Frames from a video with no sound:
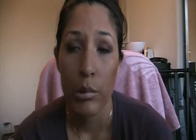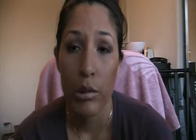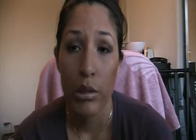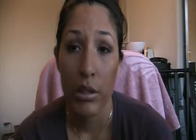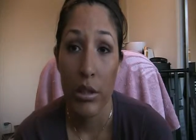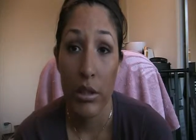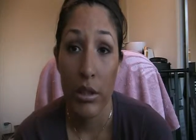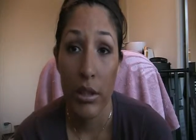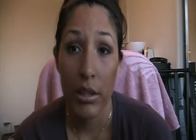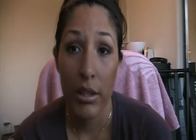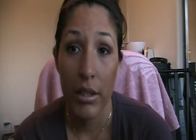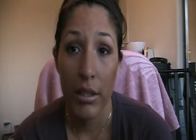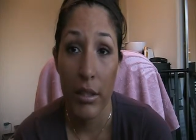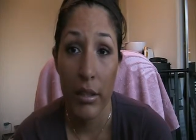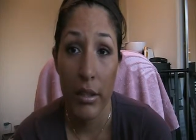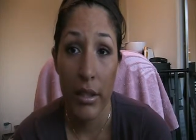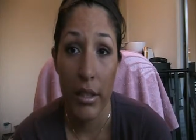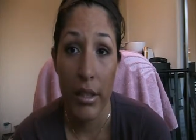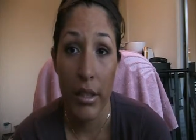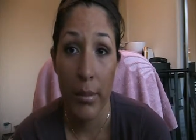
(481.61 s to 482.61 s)
early,
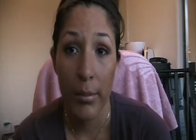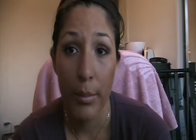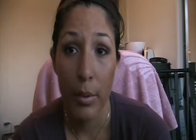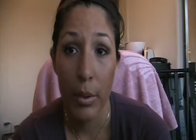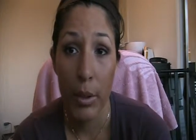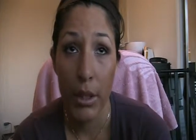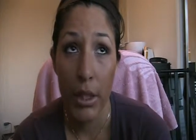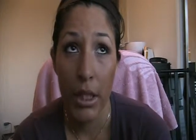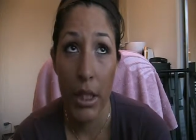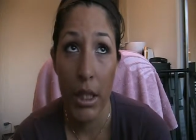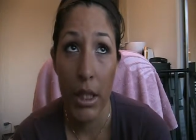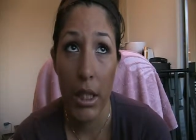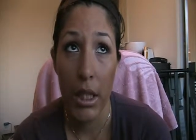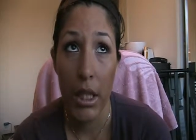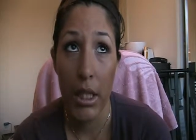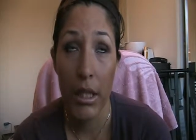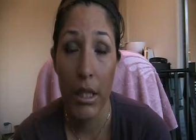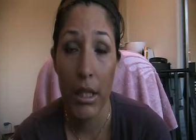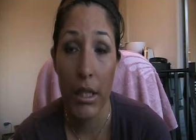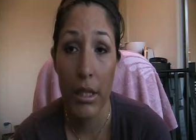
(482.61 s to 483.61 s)
early in the morning
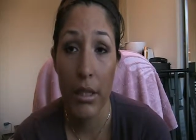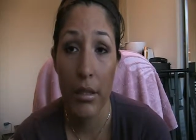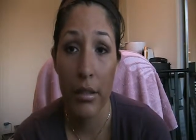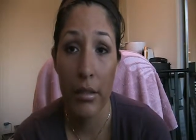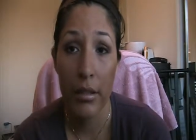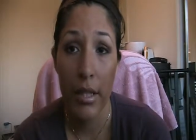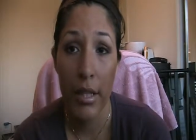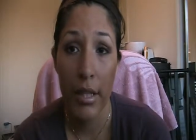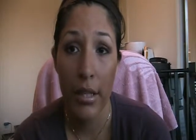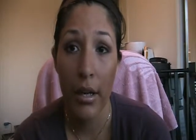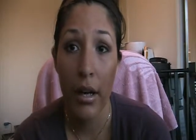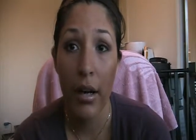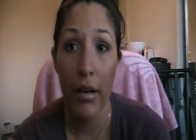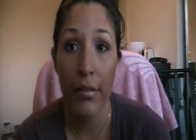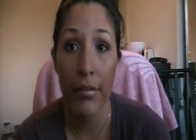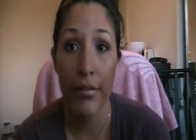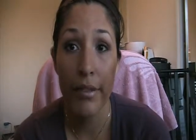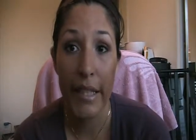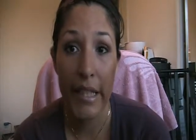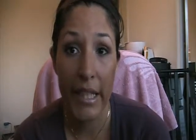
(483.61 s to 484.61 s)
and then take it
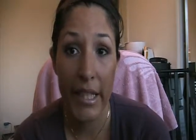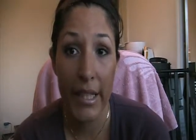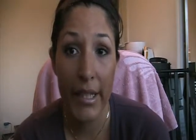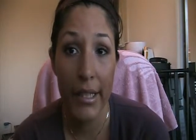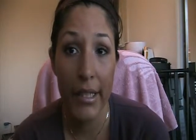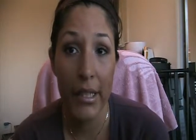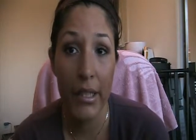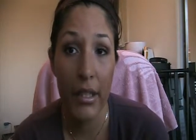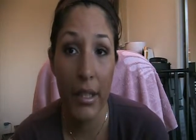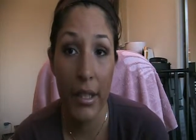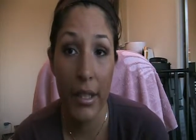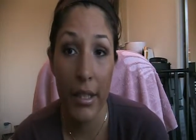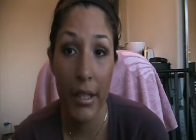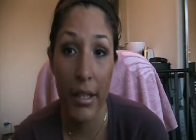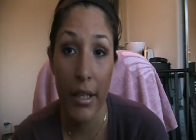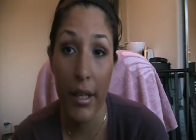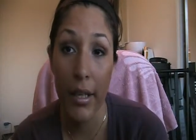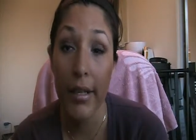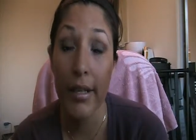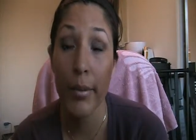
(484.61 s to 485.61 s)
off late, late at
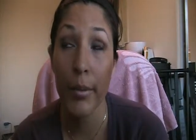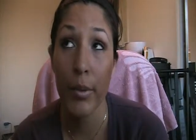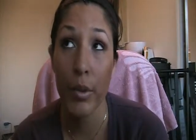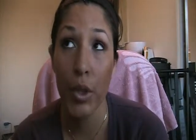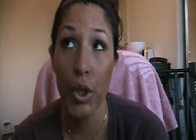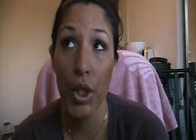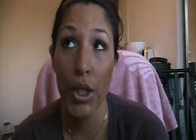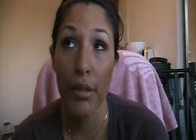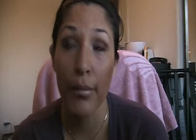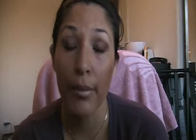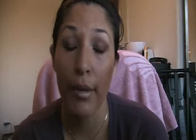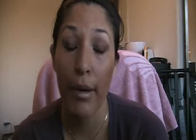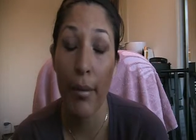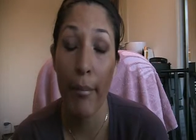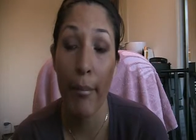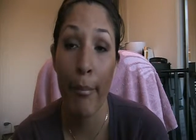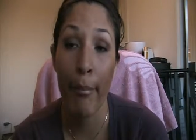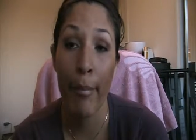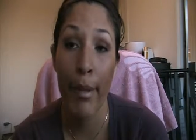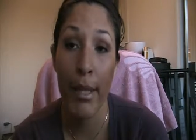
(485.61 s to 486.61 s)
night. We're talking about
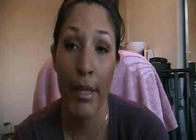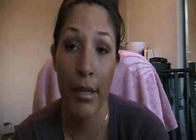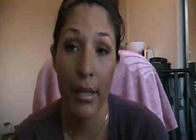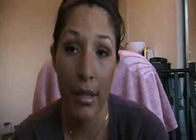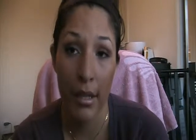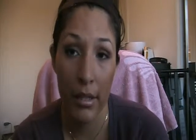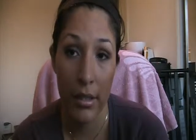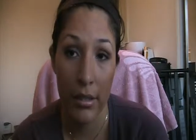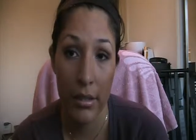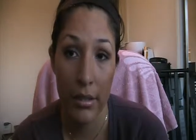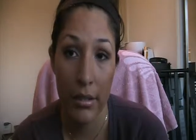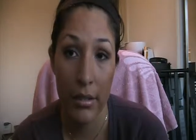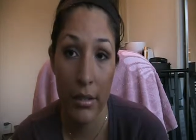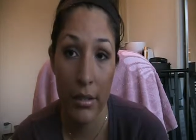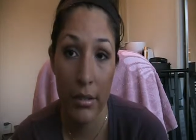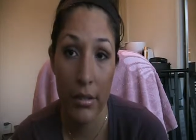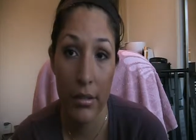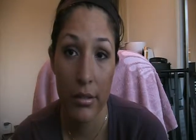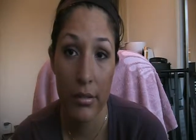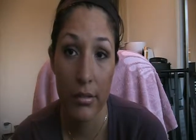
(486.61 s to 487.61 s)
midnight,
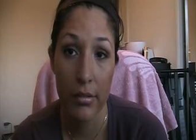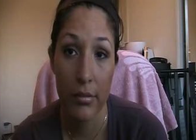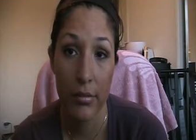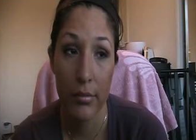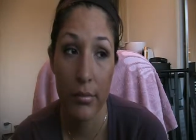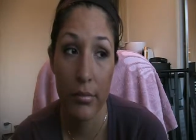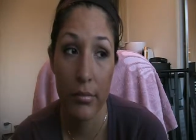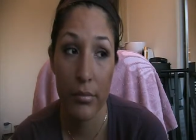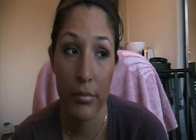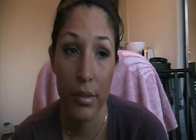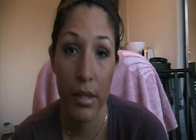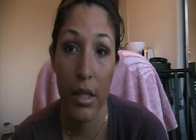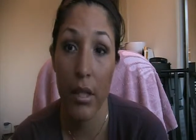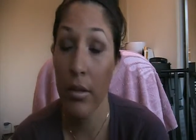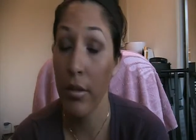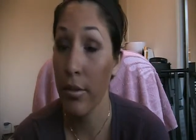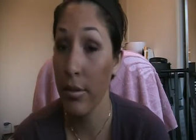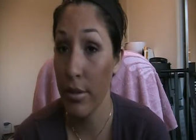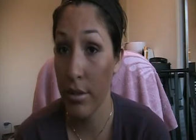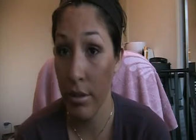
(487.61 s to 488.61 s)

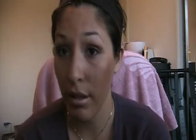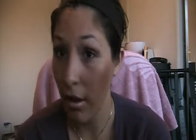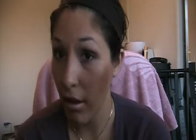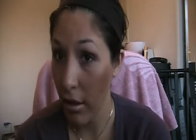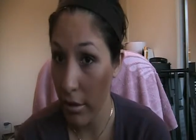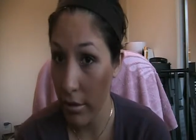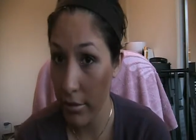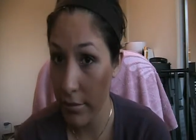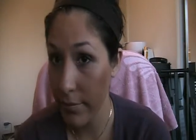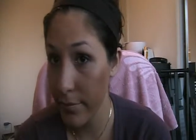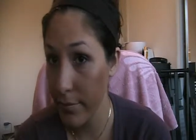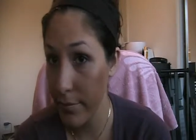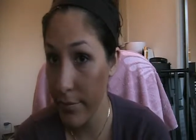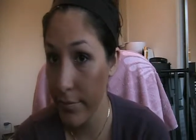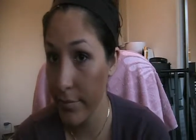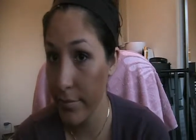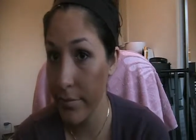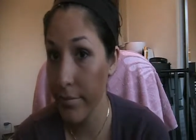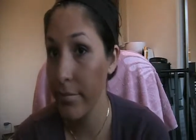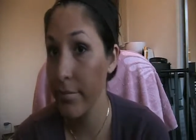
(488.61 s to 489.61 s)
although it's not,
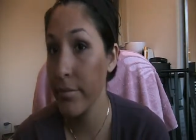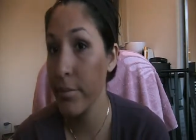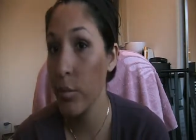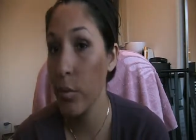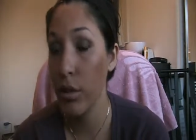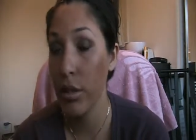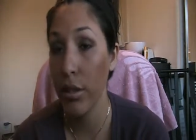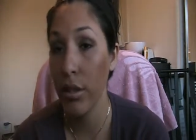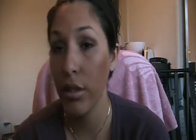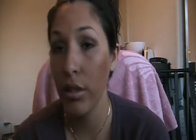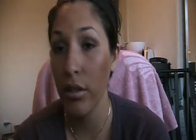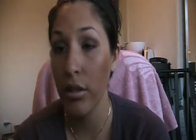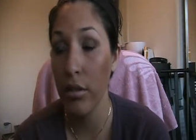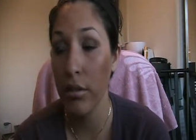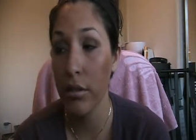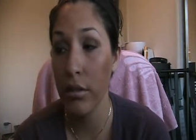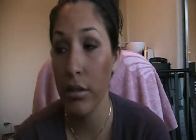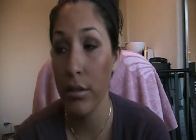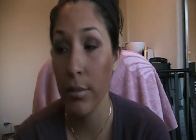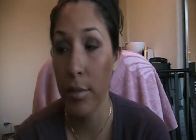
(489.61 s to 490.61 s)
what's it called,
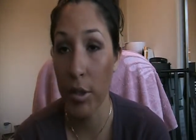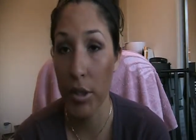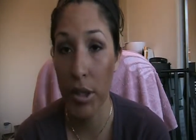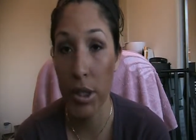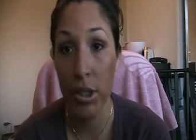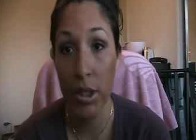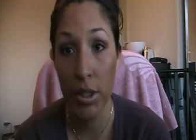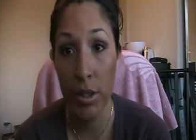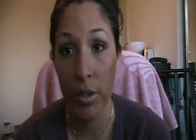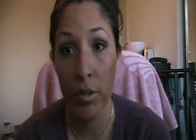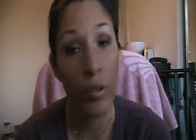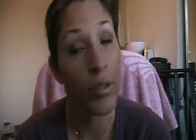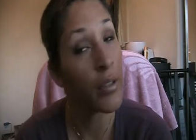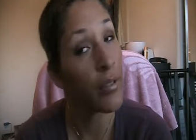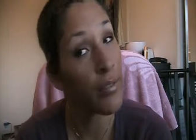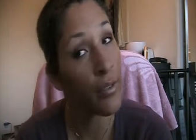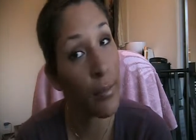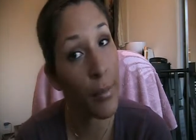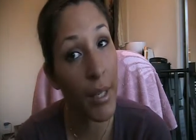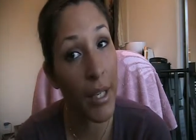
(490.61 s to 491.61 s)
a smart thing to do,
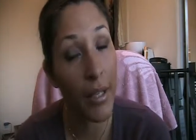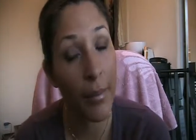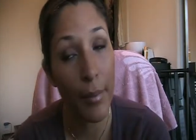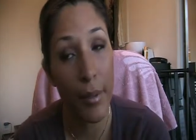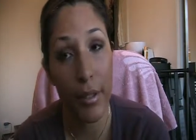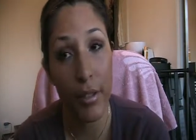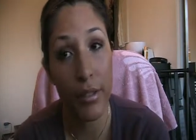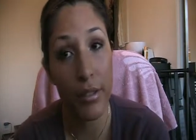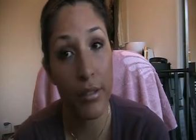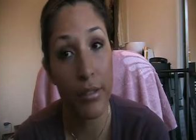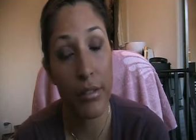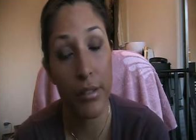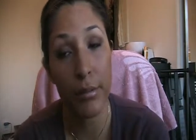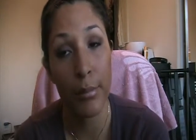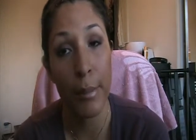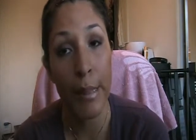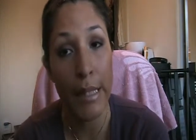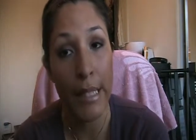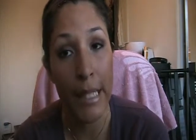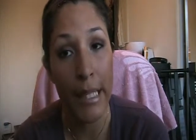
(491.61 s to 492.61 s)
leave your makeup on till
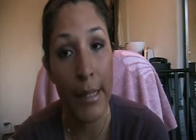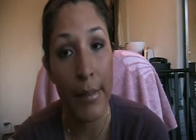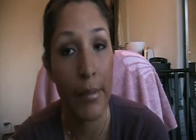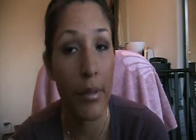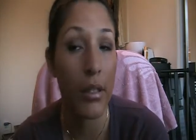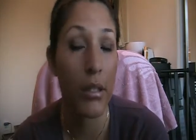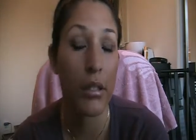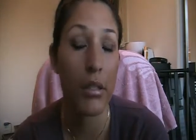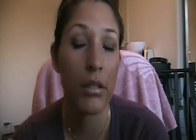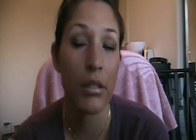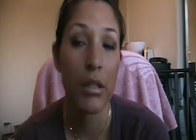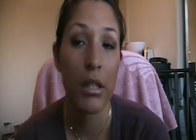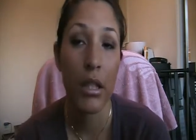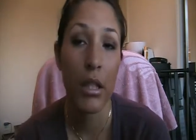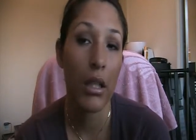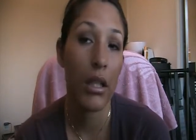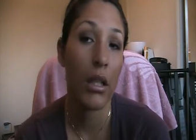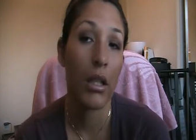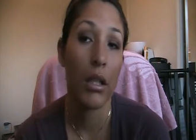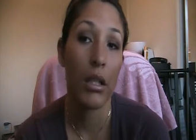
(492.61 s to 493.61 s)
midnight, but
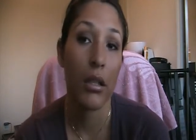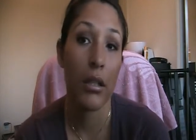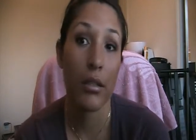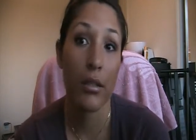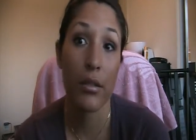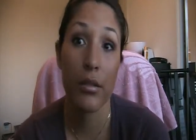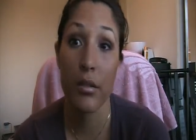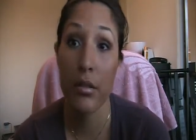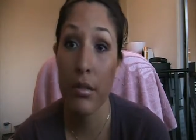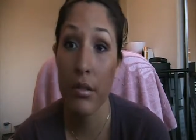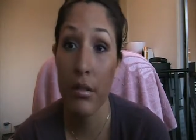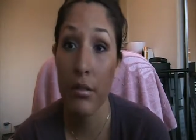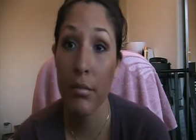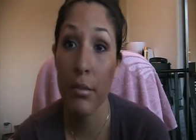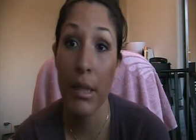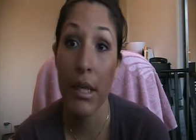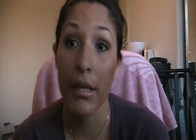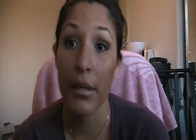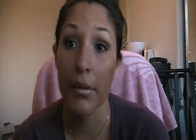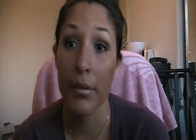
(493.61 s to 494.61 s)
that's
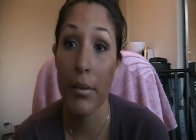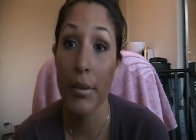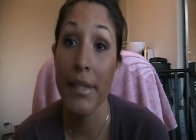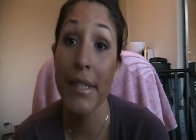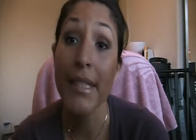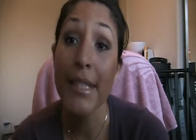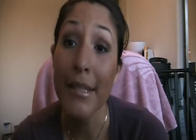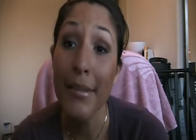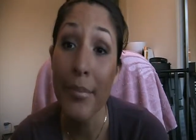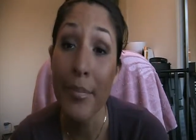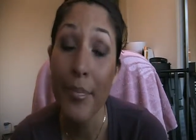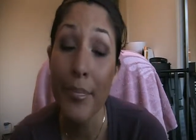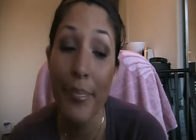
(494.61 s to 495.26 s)
when I go to sleep.